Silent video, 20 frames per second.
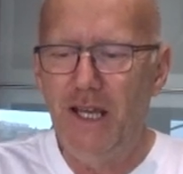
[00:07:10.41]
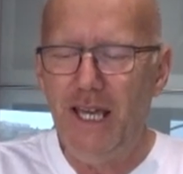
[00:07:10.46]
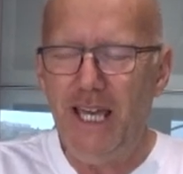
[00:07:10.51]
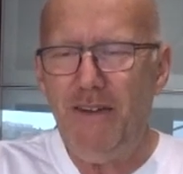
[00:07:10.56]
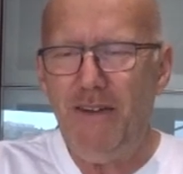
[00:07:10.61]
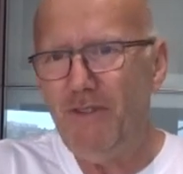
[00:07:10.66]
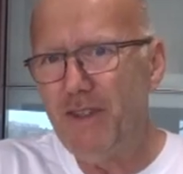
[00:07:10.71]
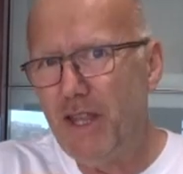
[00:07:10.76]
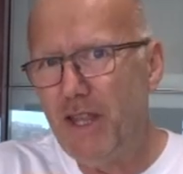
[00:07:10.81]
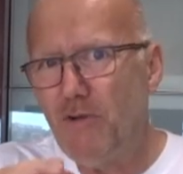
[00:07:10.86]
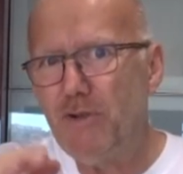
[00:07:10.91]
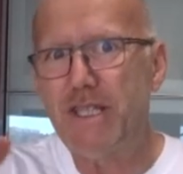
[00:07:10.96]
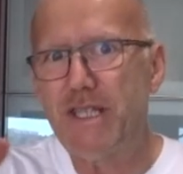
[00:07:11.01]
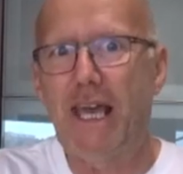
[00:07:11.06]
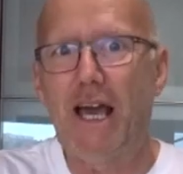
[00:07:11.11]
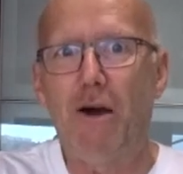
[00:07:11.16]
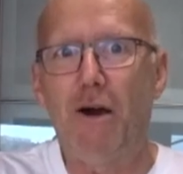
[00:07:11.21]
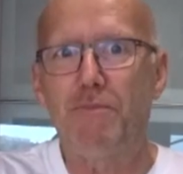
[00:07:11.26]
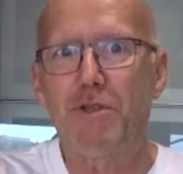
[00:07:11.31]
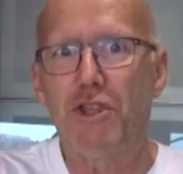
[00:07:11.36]
Even those
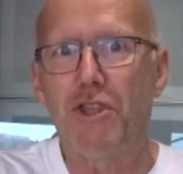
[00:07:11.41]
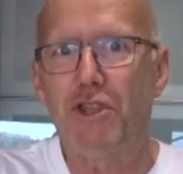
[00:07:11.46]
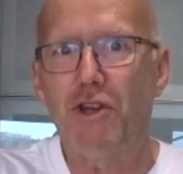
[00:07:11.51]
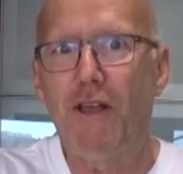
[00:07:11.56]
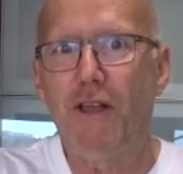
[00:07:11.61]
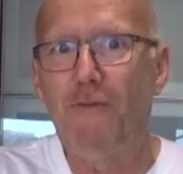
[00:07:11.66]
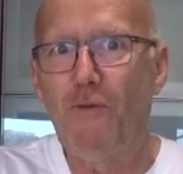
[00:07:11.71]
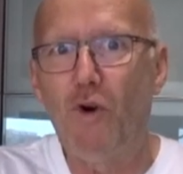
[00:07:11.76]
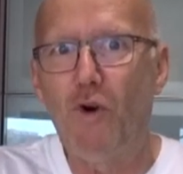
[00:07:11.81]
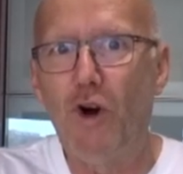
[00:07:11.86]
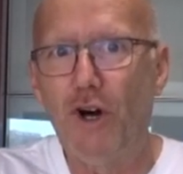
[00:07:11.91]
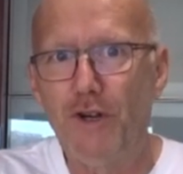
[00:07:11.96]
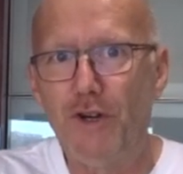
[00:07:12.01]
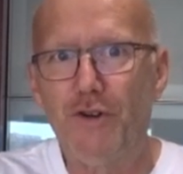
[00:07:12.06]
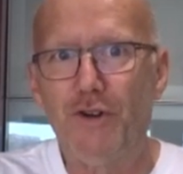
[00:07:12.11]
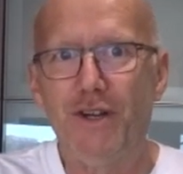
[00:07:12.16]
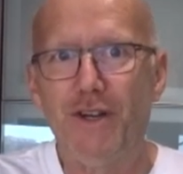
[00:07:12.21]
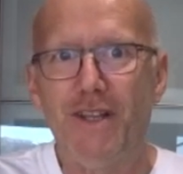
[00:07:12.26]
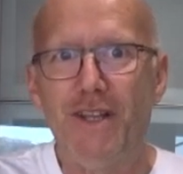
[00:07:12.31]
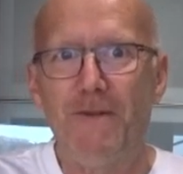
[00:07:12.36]
get up to three, four
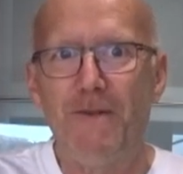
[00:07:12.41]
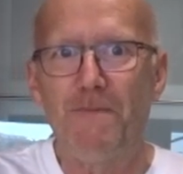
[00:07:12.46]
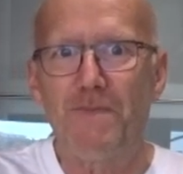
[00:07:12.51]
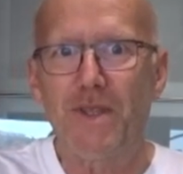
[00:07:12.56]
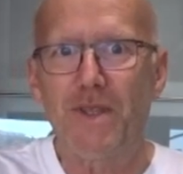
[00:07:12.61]
hundred.